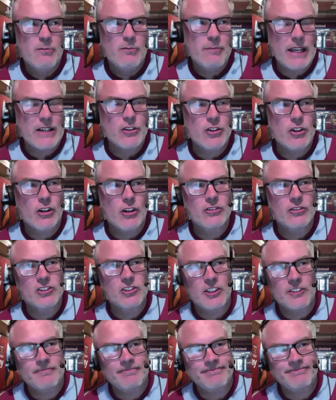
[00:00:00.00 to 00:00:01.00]
Ben
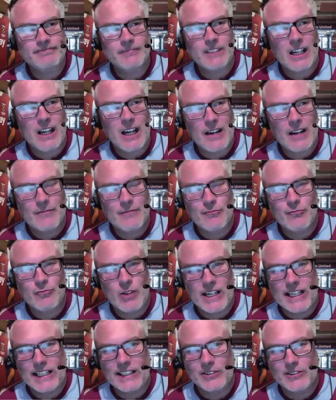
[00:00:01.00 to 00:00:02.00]
Johnson, it
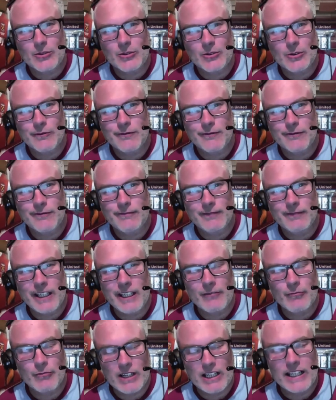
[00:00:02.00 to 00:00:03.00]

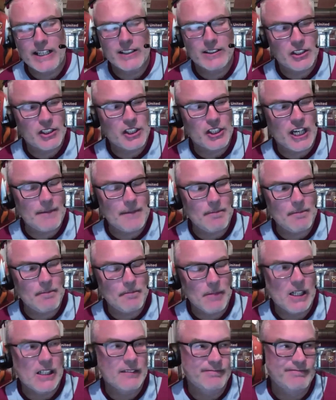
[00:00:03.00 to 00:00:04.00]
really is a shame,
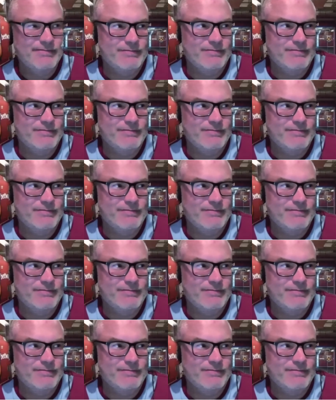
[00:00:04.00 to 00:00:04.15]
but